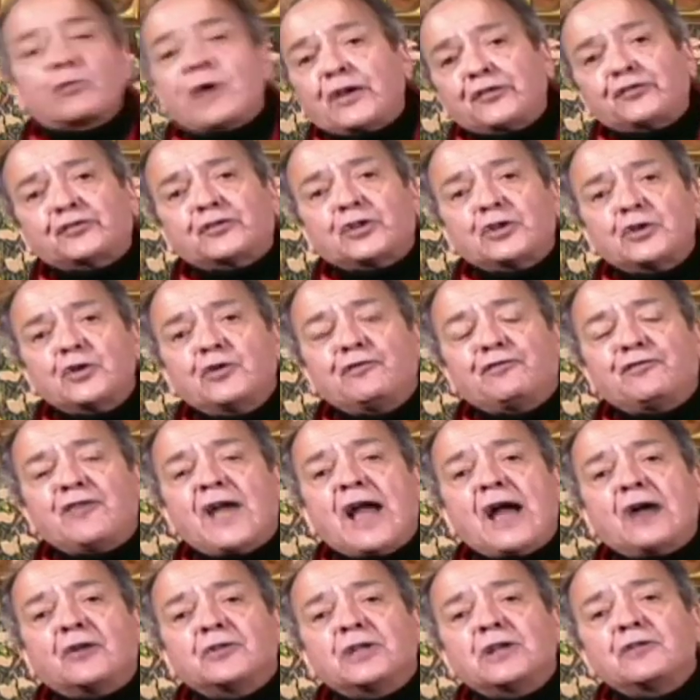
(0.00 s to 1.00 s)
the rest of you
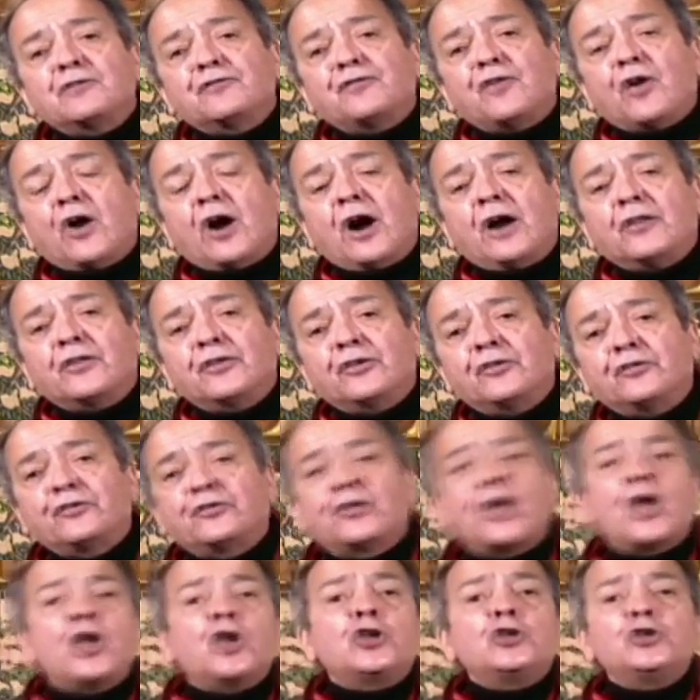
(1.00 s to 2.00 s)
founding
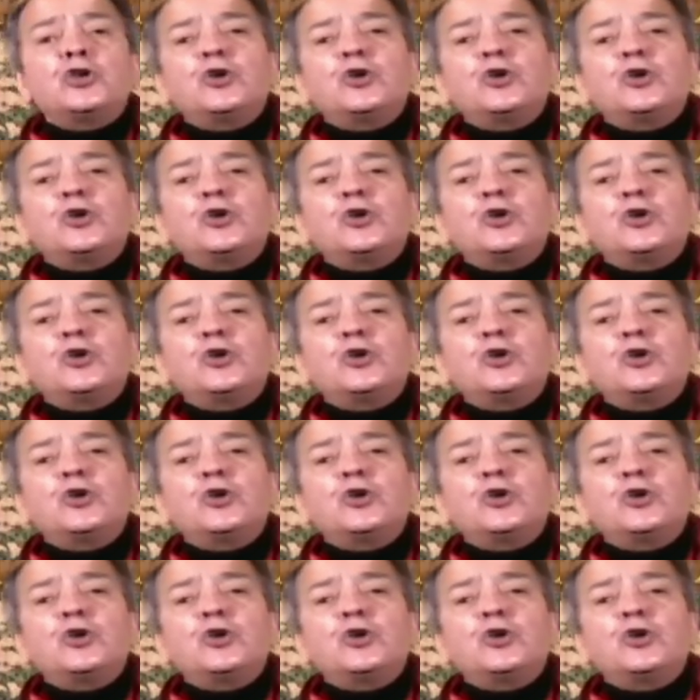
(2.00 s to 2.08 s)
fathers,